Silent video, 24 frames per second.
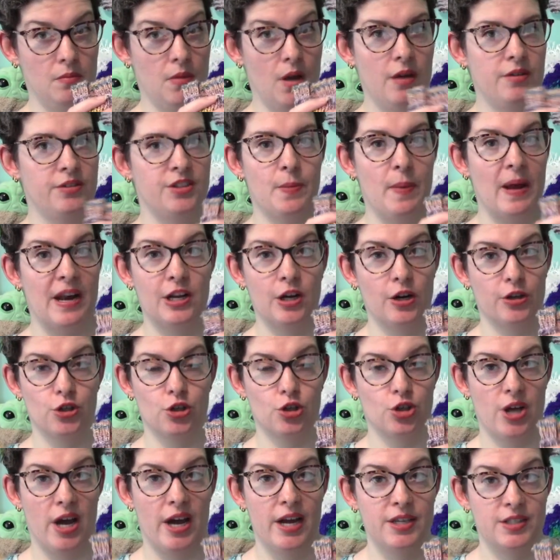depending on your
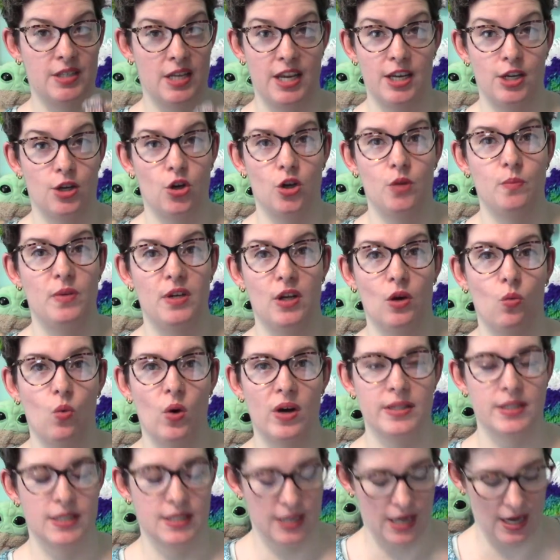size, it could be a
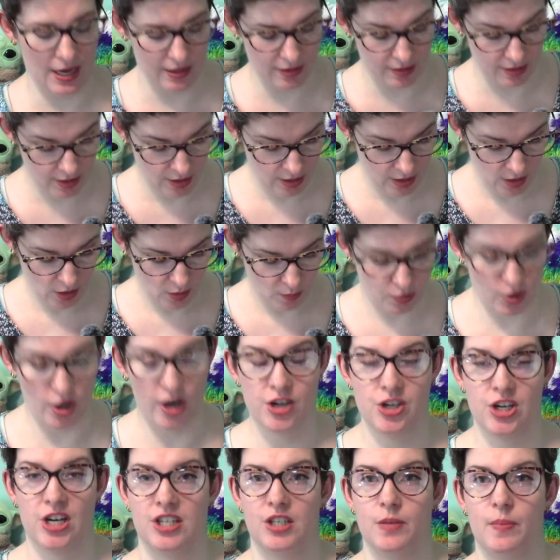one skein
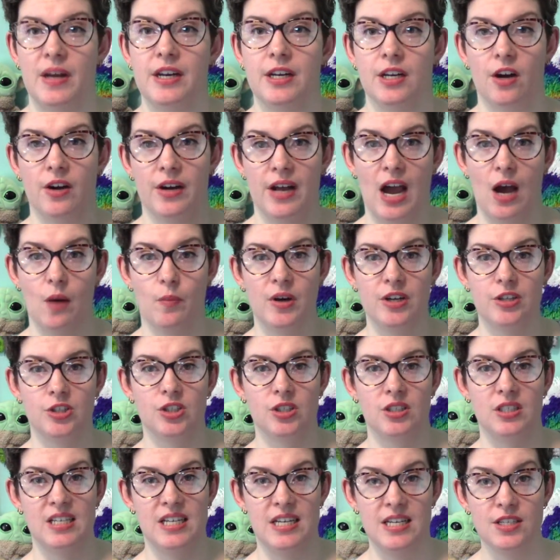project depending on how much
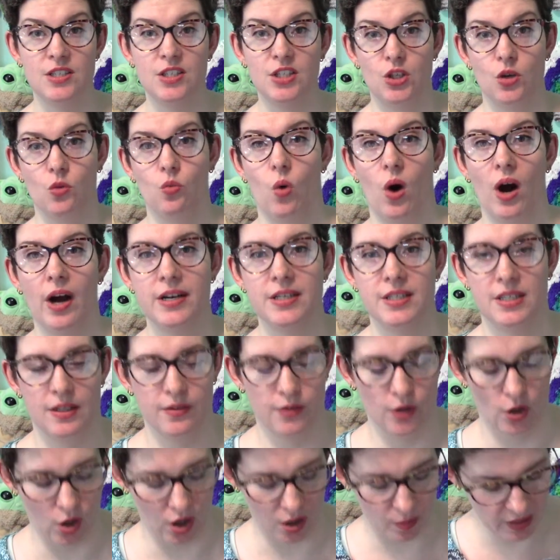ease you want in the
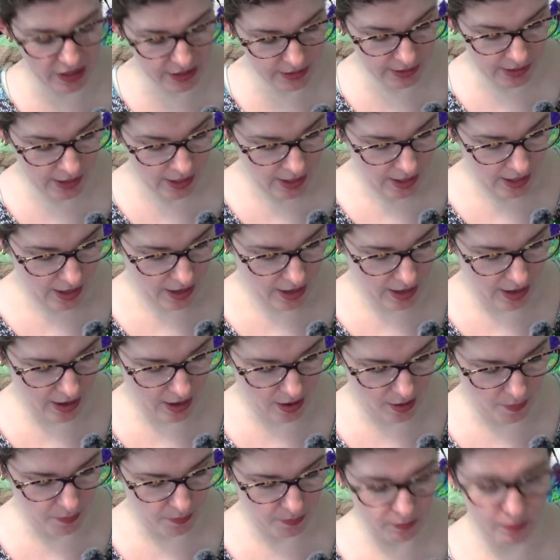garment.
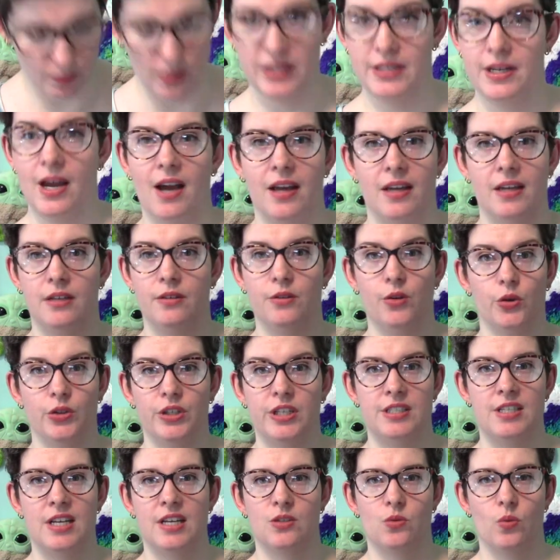But yeah, it only
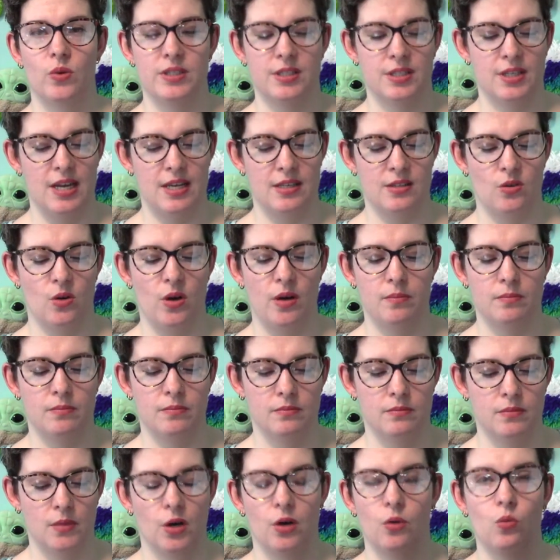takes one skein, so I'm
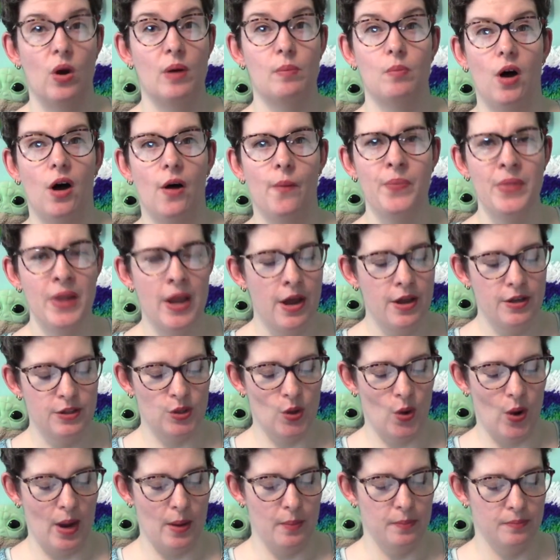or one ball. So
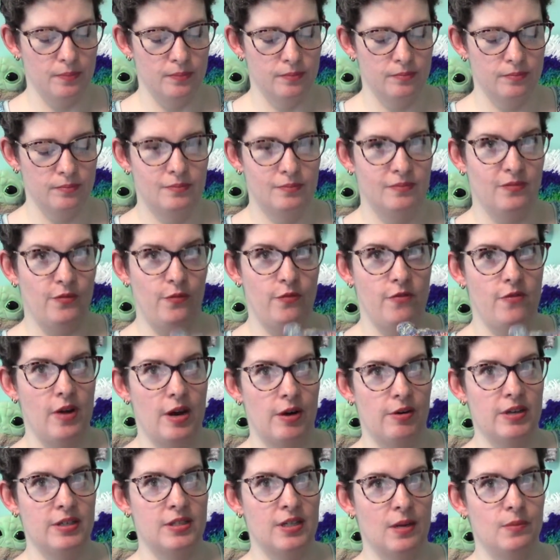I'm
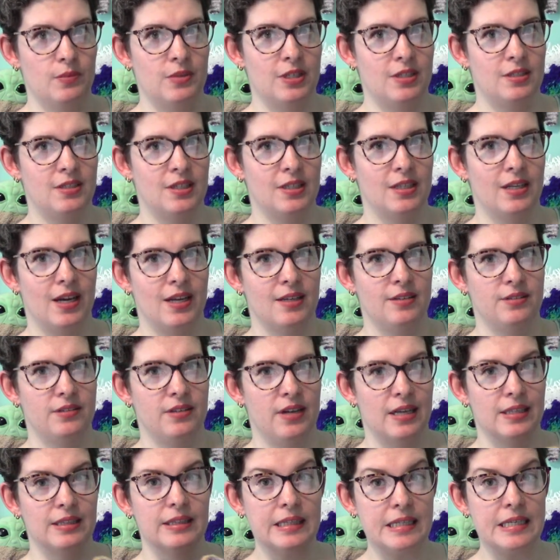very tempted to get
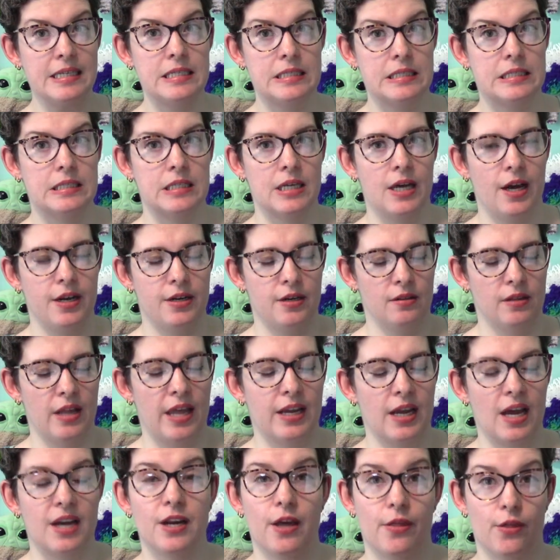at least like
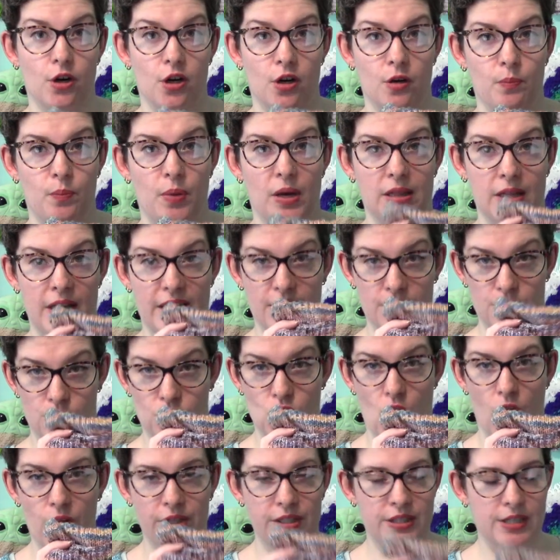another, but like a
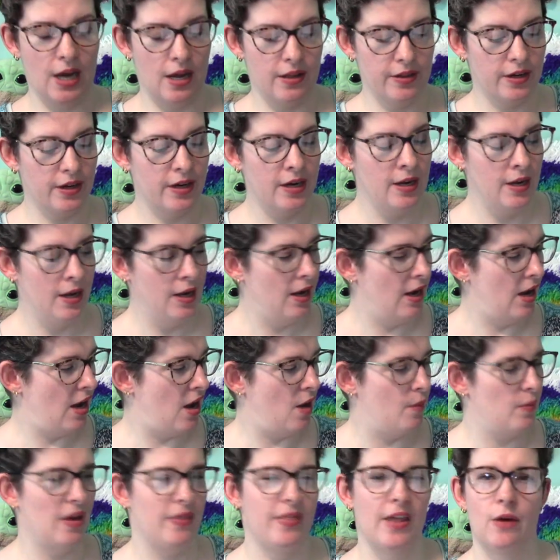solid color,
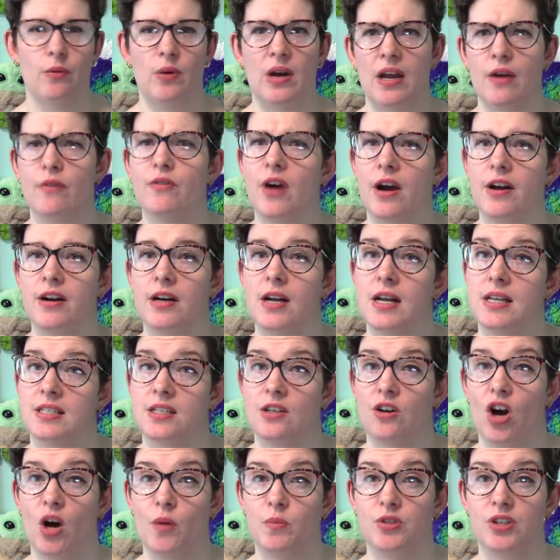and that way I've got it as an
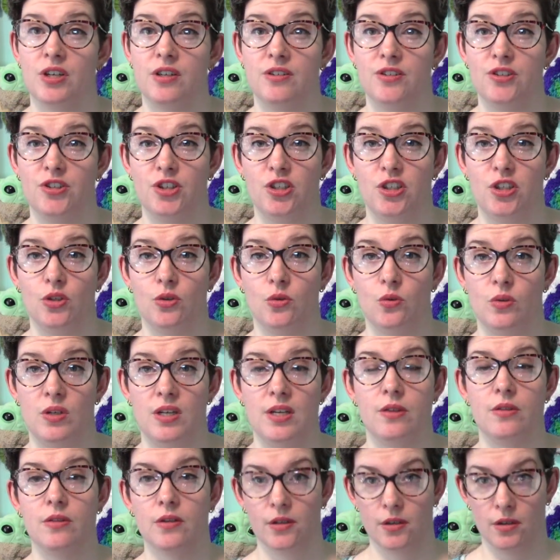option to
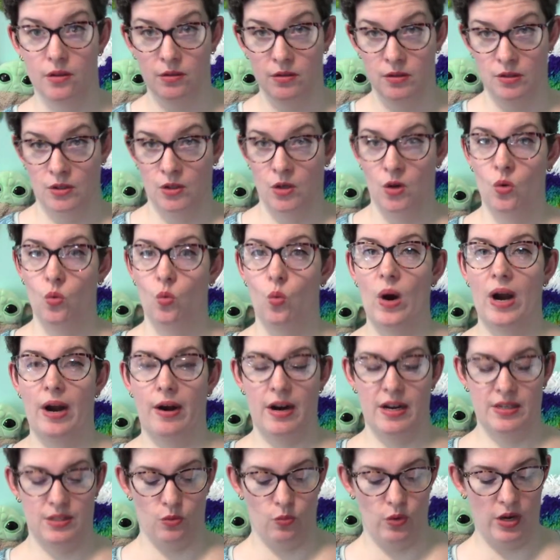either wear
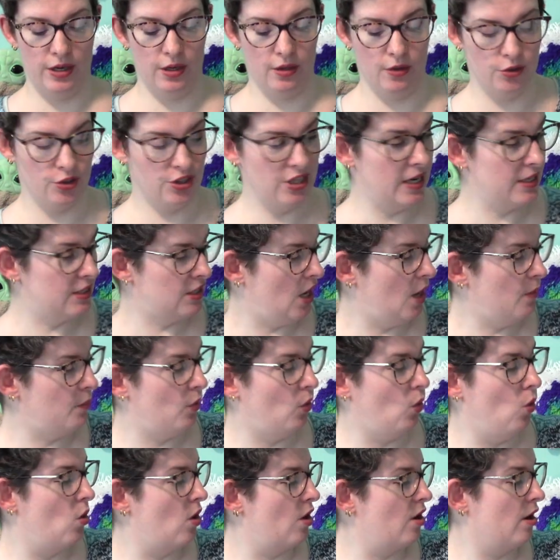as a regular tank top
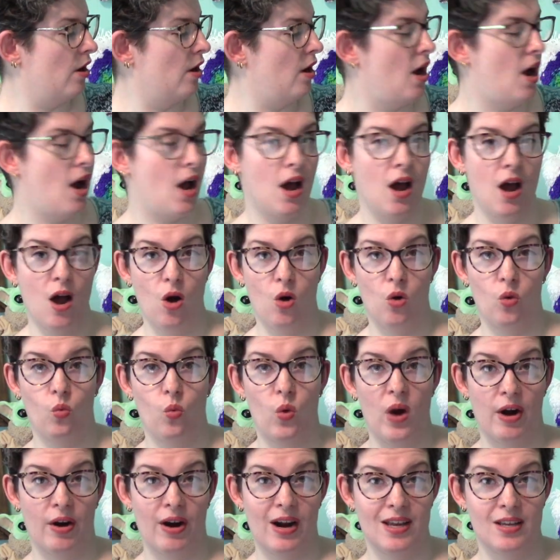or
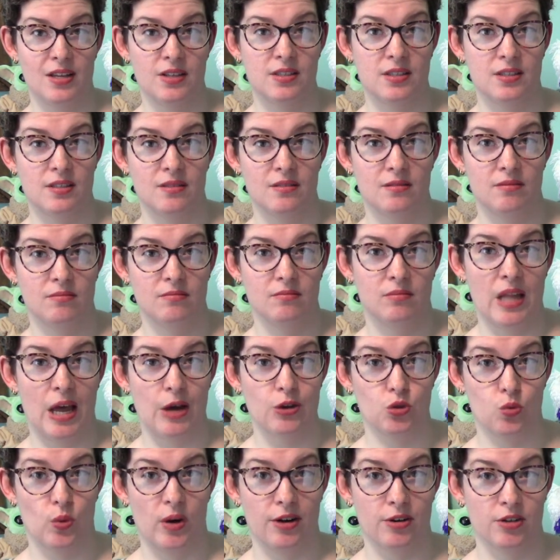wear as
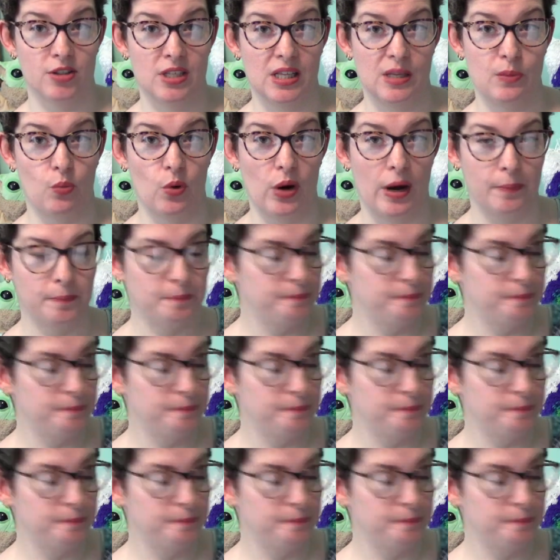loungewear, sleepwear.